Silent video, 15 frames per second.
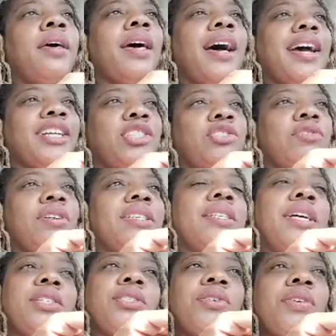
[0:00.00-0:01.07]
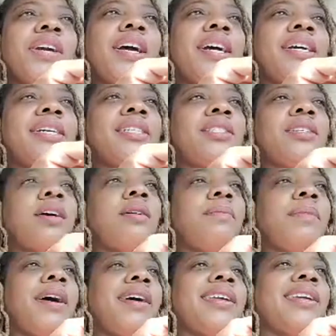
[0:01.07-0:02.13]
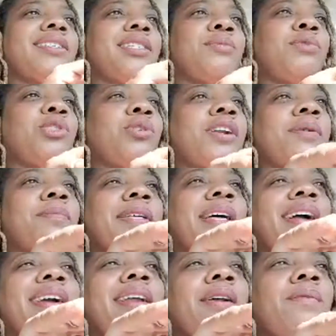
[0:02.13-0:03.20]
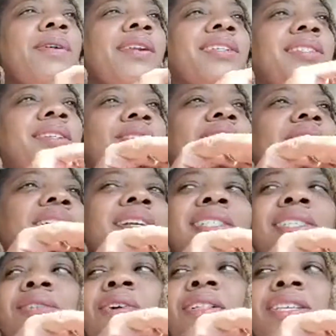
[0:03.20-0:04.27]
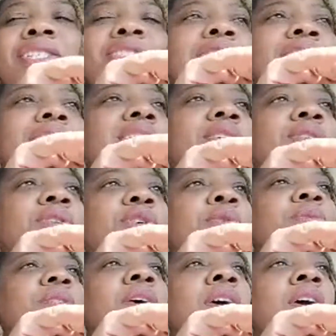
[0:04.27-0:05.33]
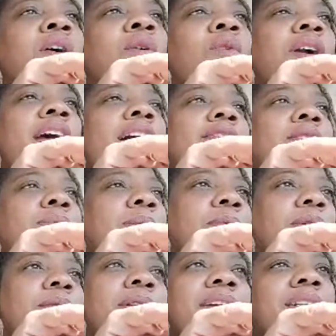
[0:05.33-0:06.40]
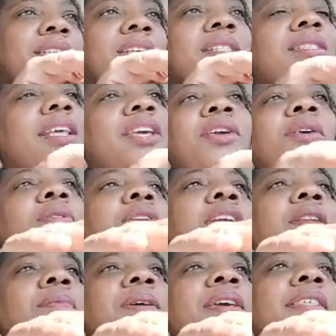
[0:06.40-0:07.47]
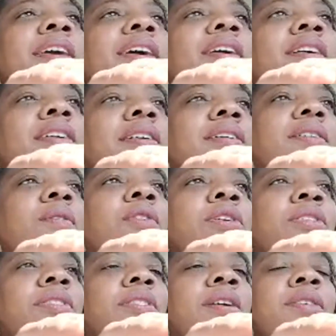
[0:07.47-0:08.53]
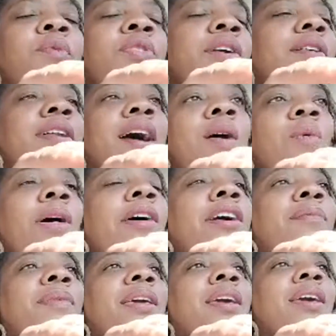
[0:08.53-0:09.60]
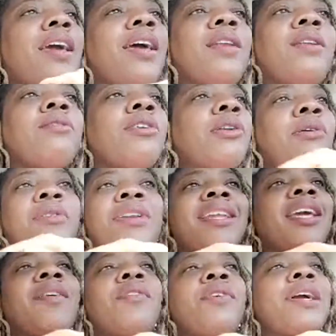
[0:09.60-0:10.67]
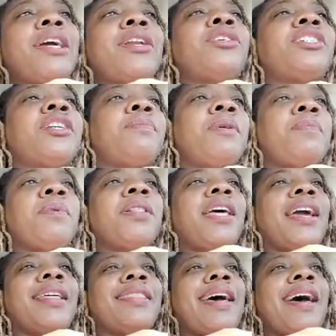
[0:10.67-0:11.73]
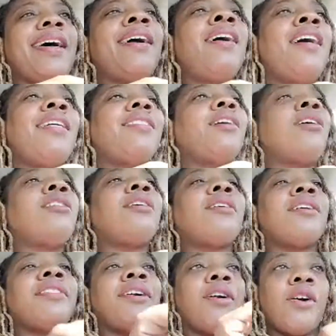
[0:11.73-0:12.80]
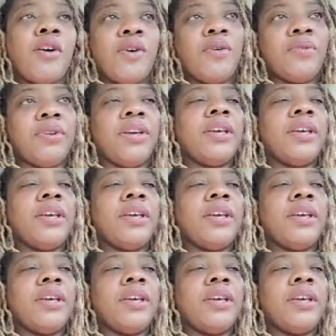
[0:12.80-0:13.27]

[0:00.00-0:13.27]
I stress that to you guys. My audience is majority black, and I don't want to send you guys to all these crazy groups where half the people are racist. You don't need to be there. They're not welcoming, and you don't need to give your energy to people like that. They'll learn on their own.